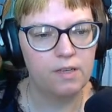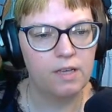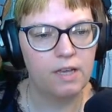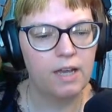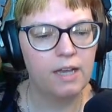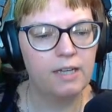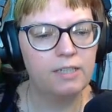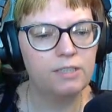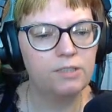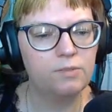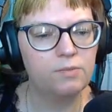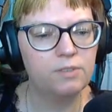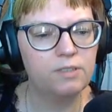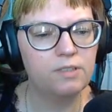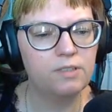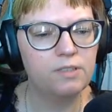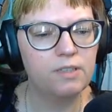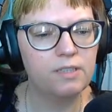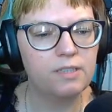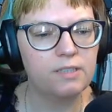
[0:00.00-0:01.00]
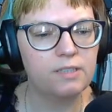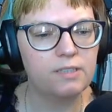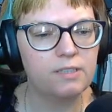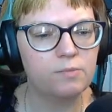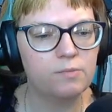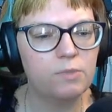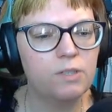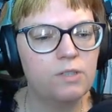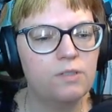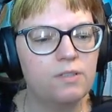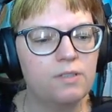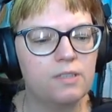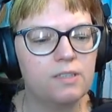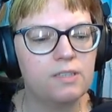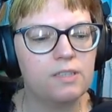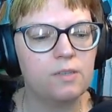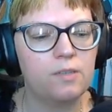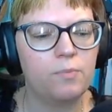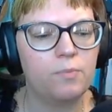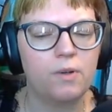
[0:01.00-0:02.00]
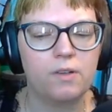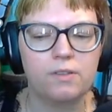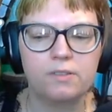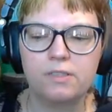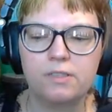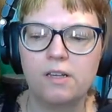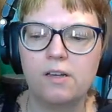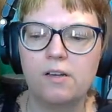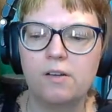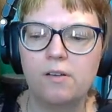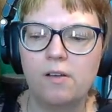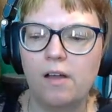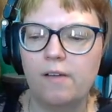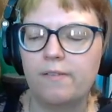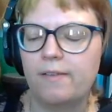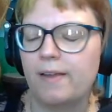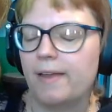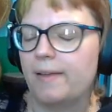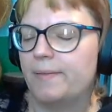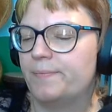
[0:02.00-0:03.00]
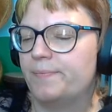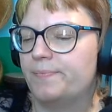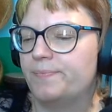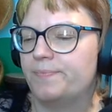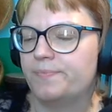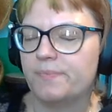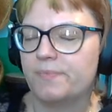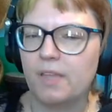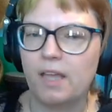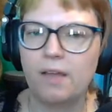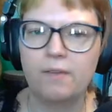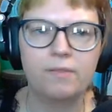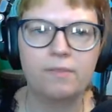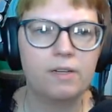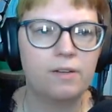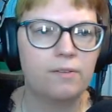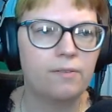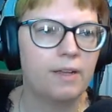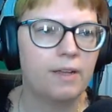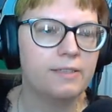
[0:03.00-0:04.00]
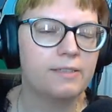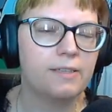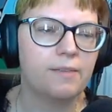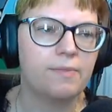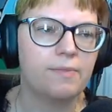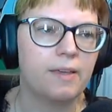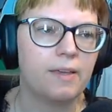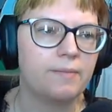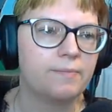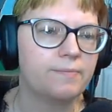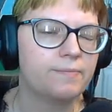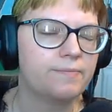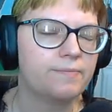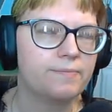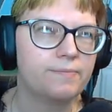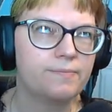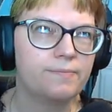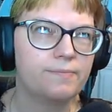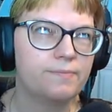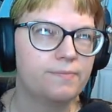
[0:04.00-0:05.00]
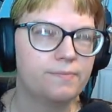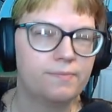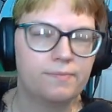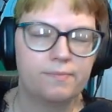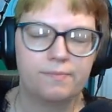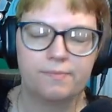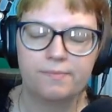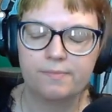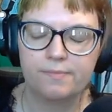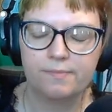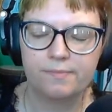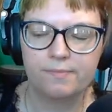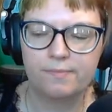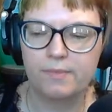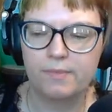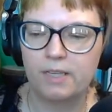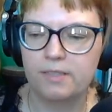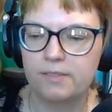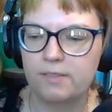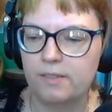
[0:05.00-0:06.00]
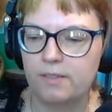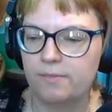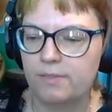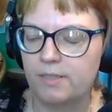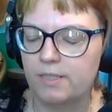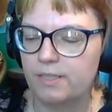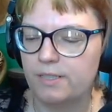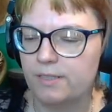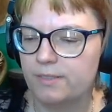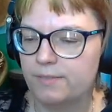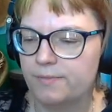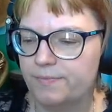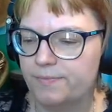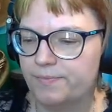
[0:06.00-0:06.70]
I just want something smooth and simple. So, all right. I'm going to write something. That's what I'm going to do.